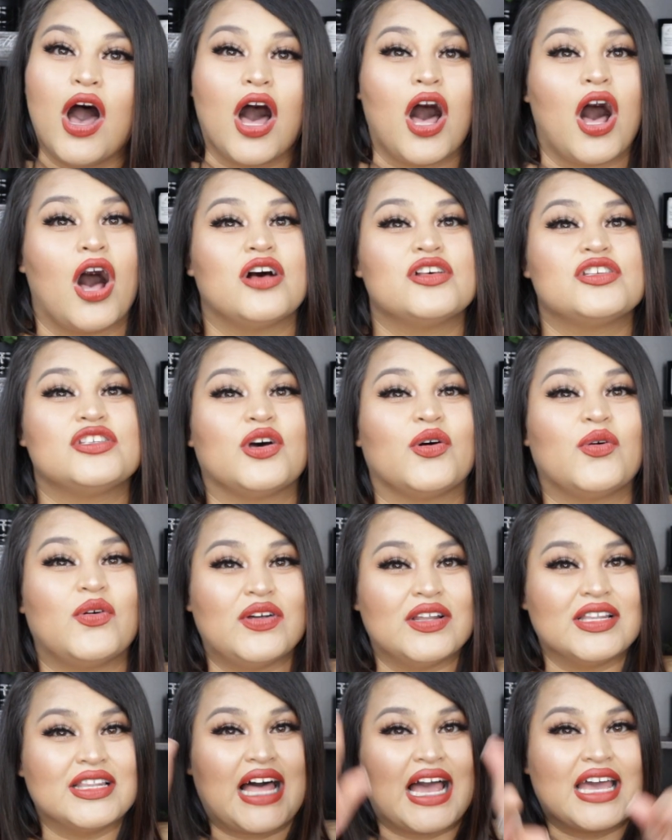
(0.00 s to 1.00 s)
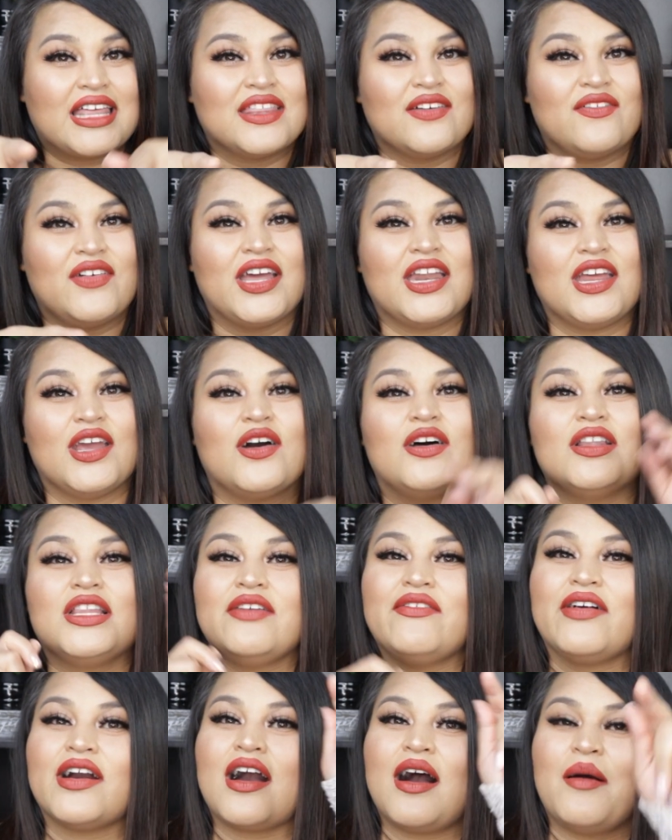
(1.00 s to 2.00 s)
Also like the video, leave
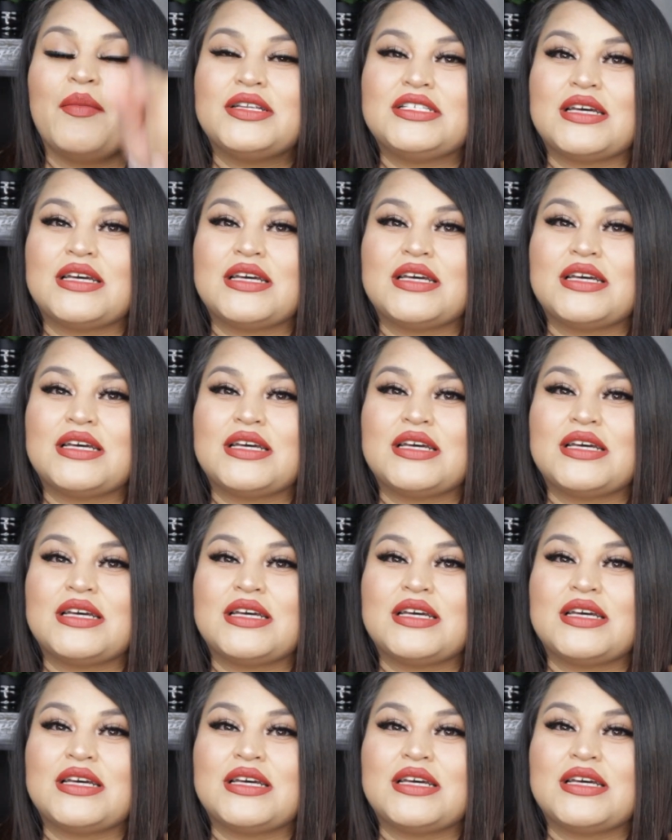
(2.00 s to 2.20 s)
a comment